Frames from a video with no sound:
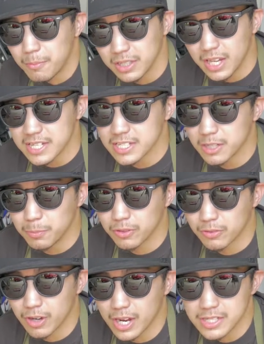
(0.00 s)
last couple
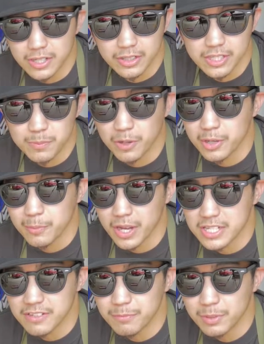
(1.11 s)
of rides on these brake
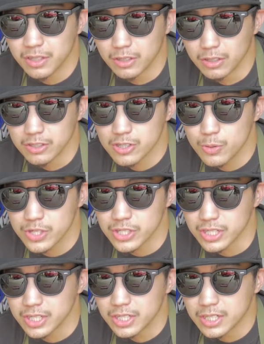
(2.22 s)
pads have been a little
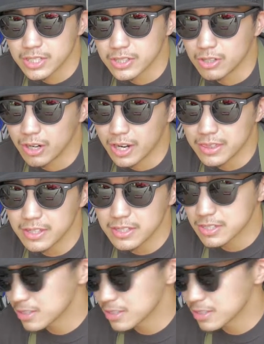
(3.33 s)
squishy, so I think it's